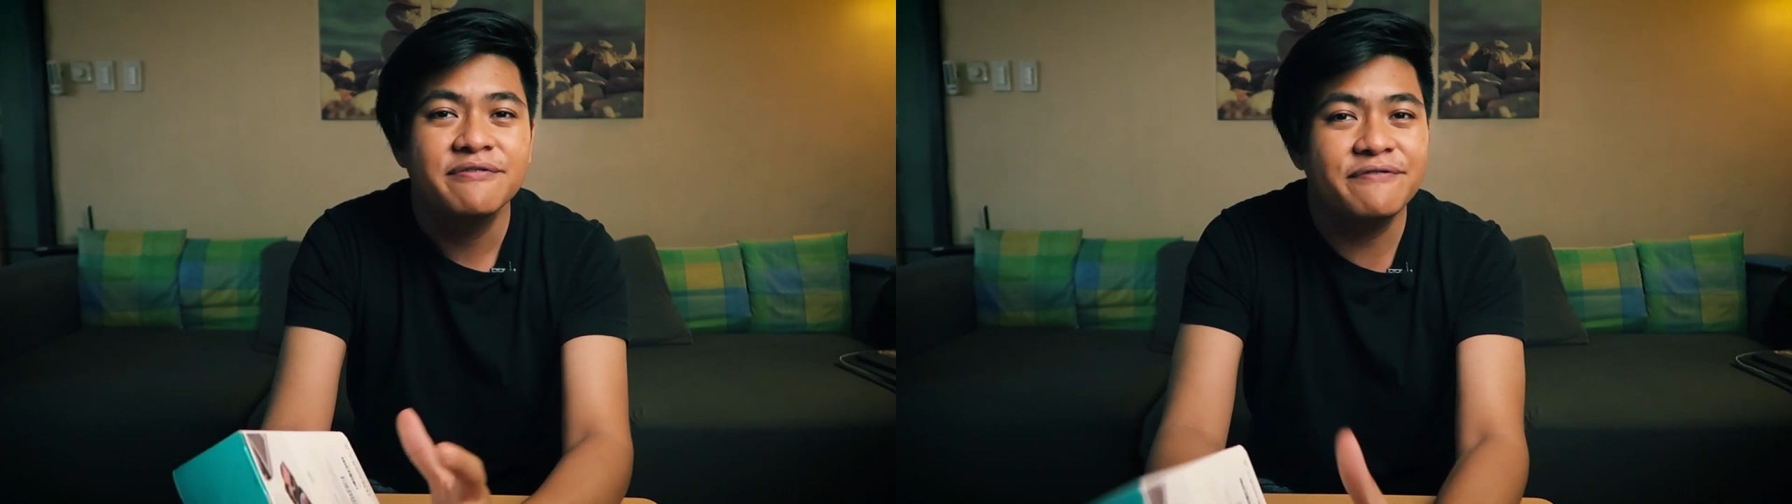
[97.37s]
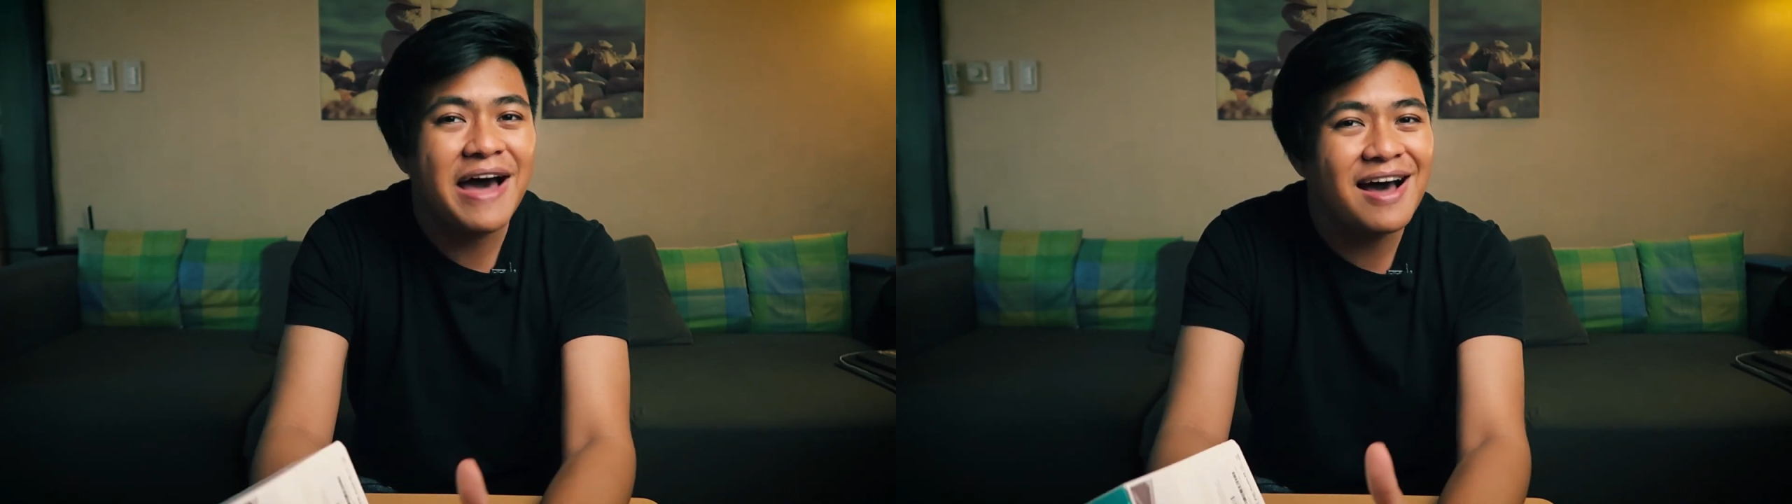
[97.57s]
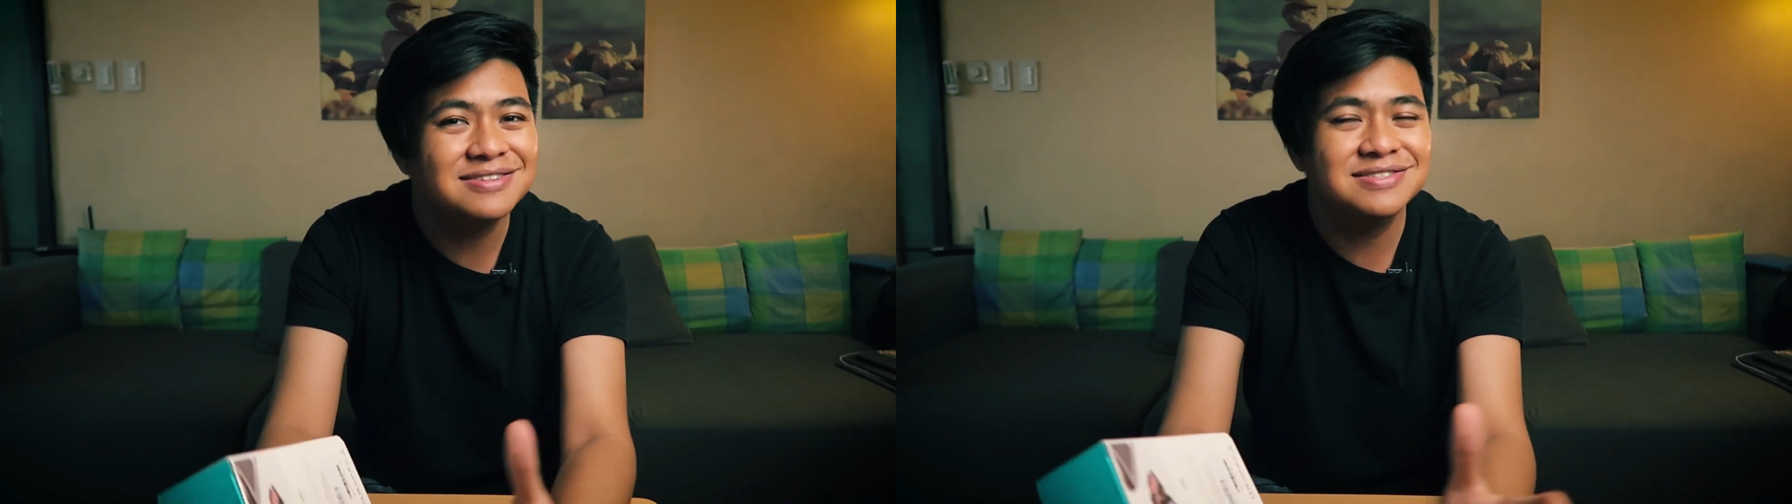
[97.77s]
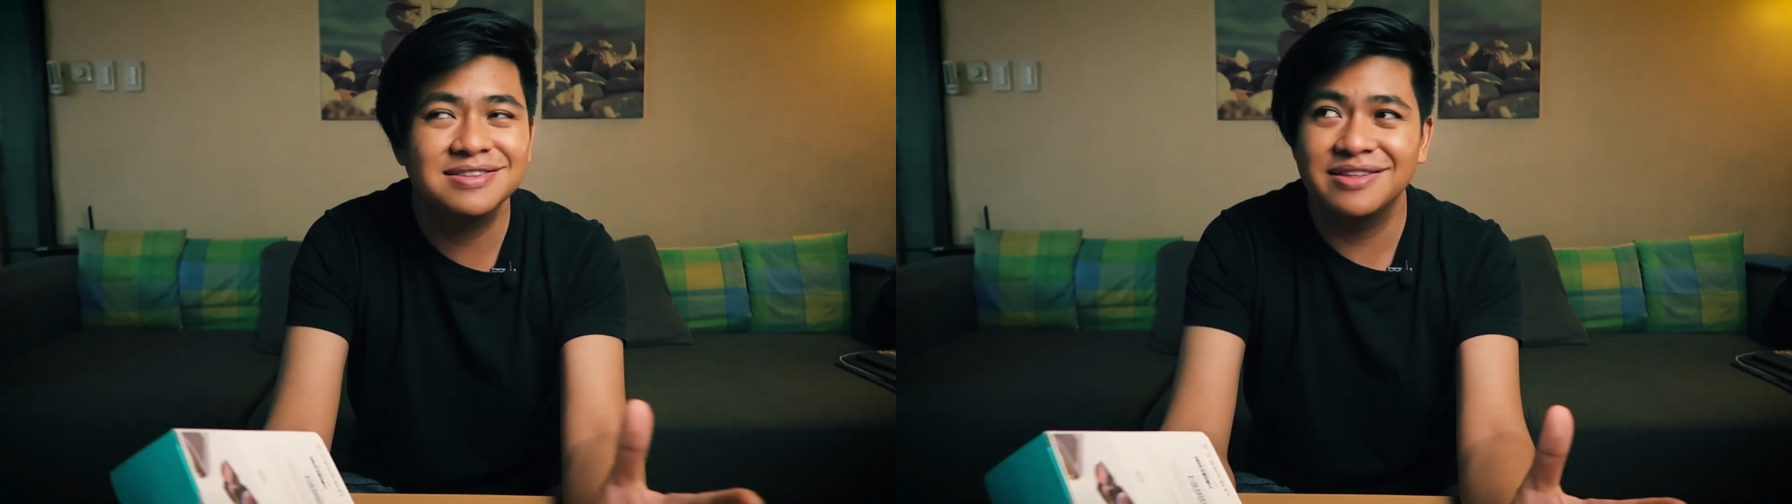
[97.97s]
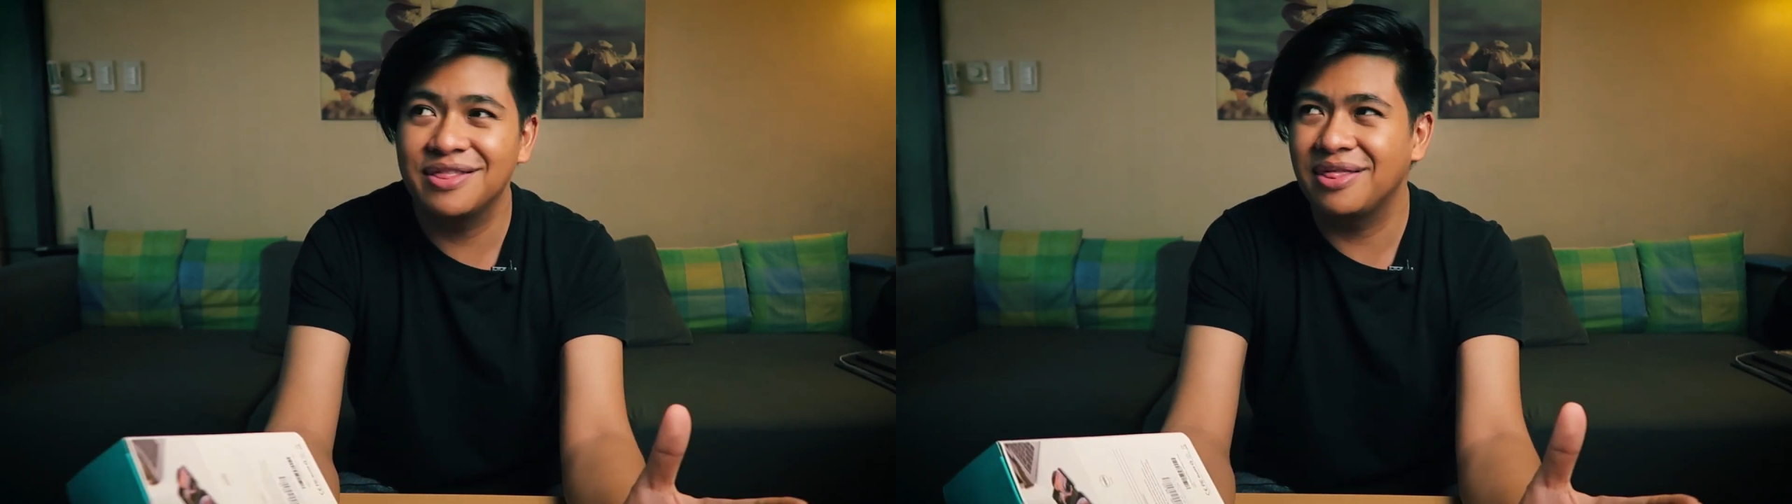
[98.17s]

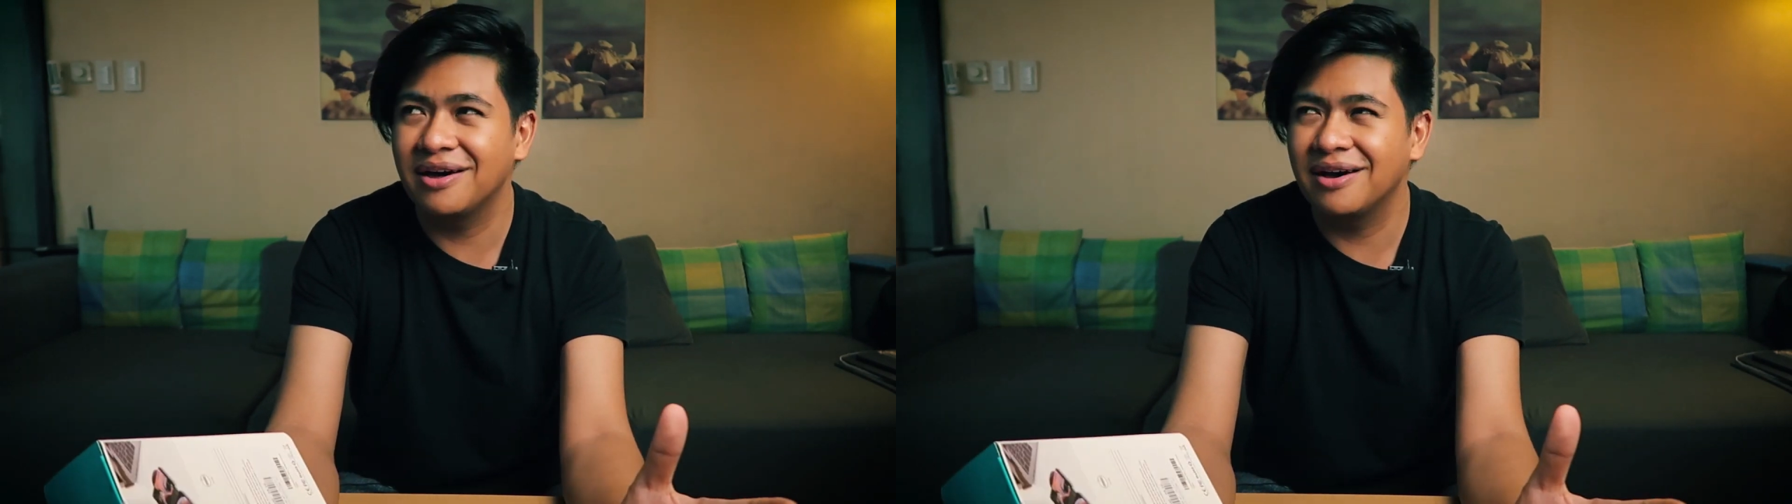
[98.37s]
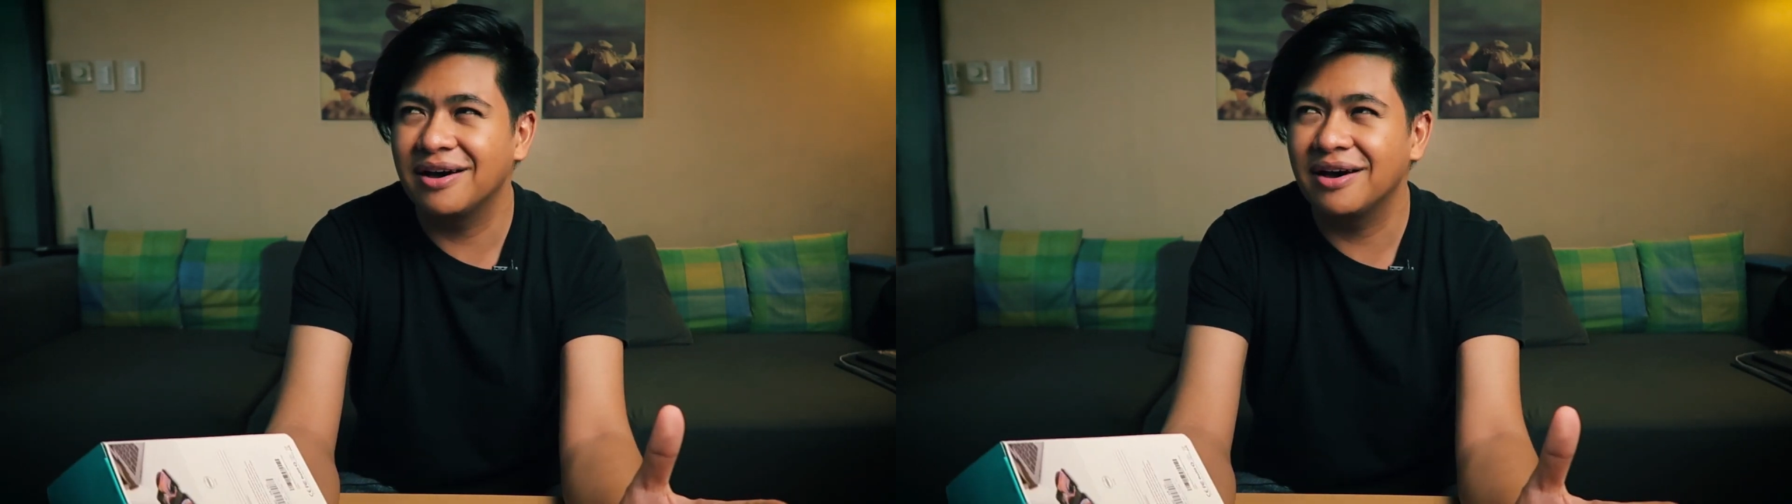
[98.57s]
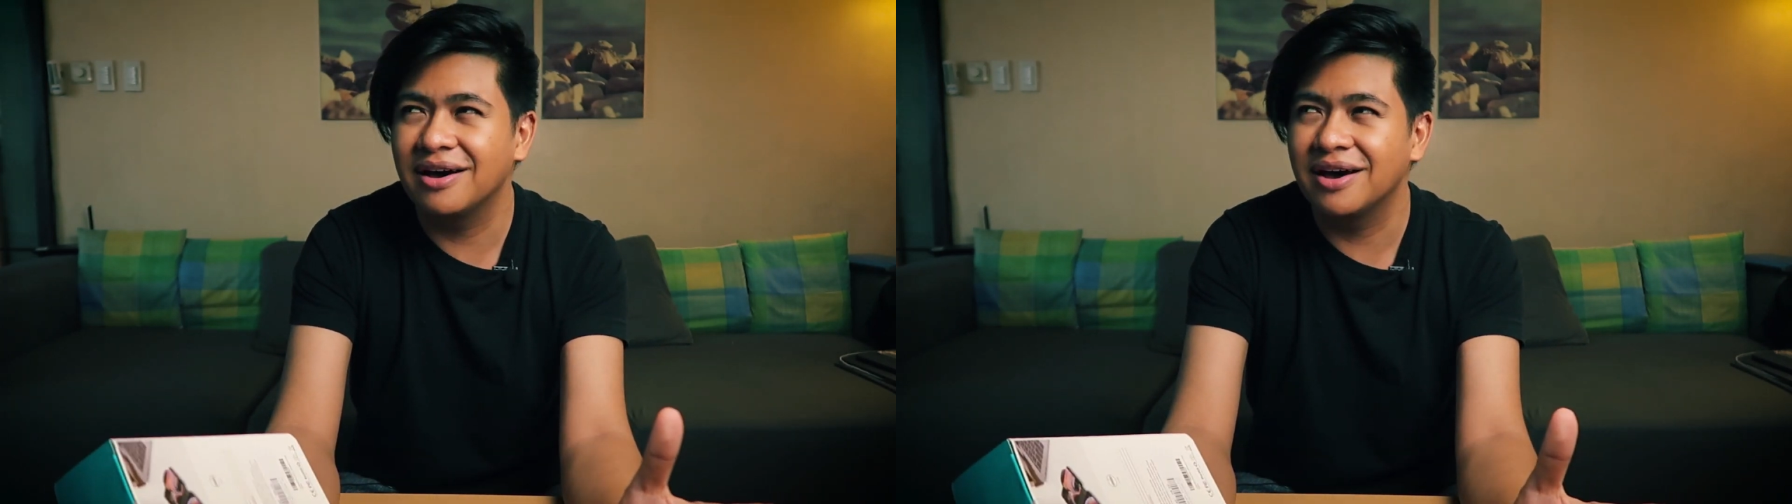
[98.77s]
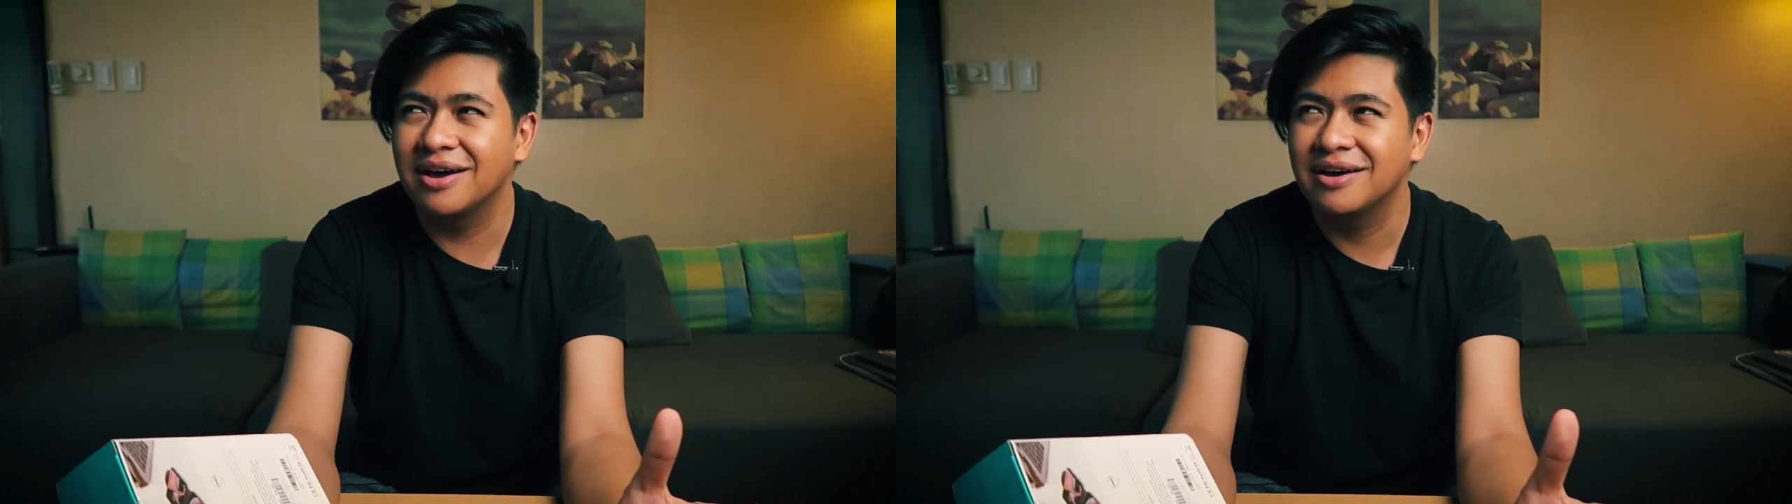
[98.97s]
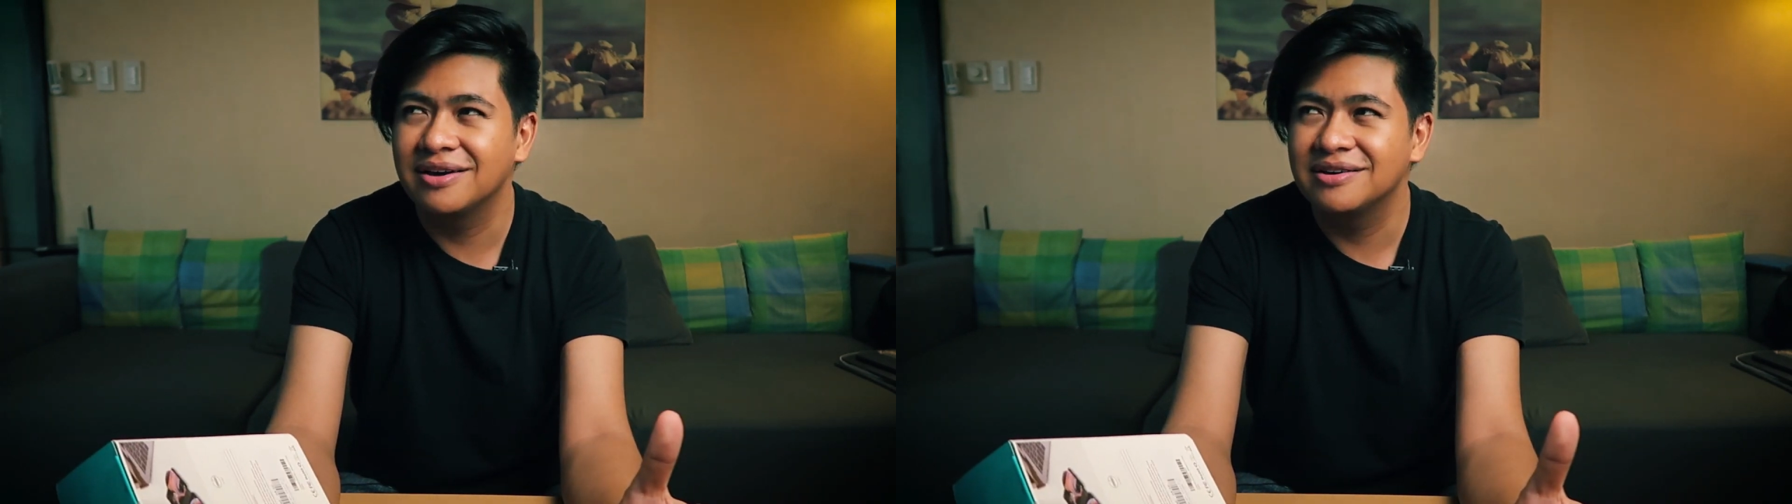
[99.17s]
fast
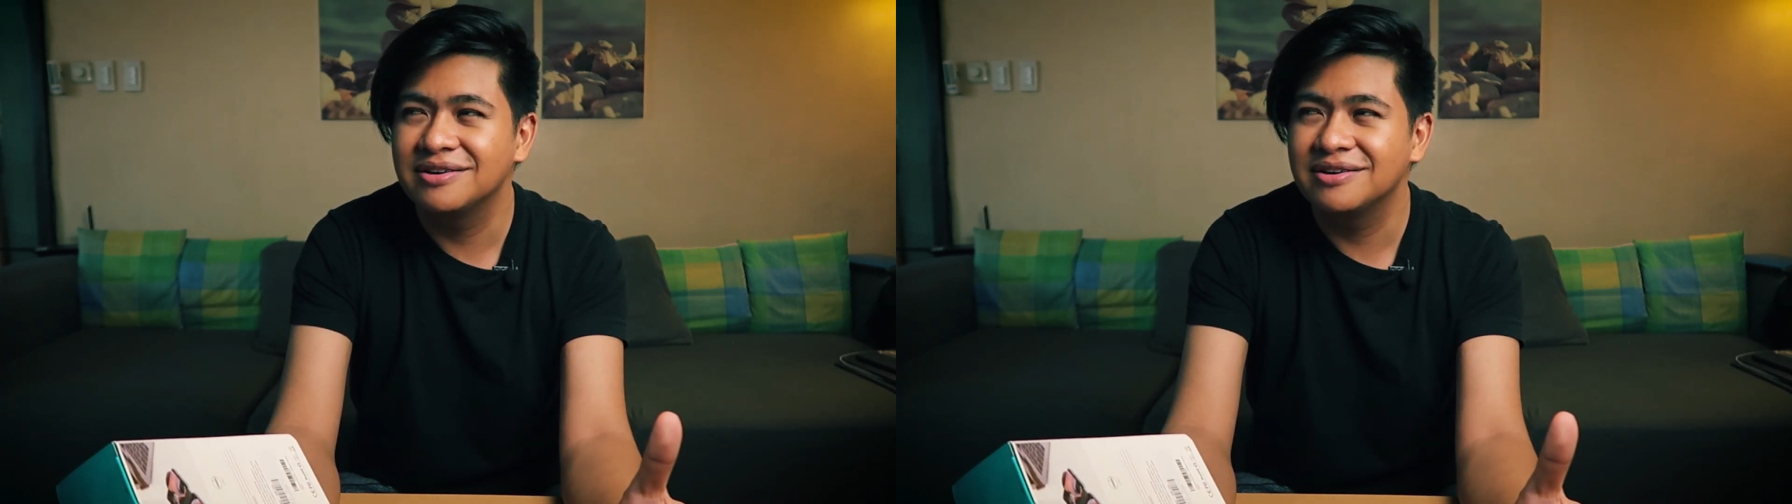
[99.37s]
the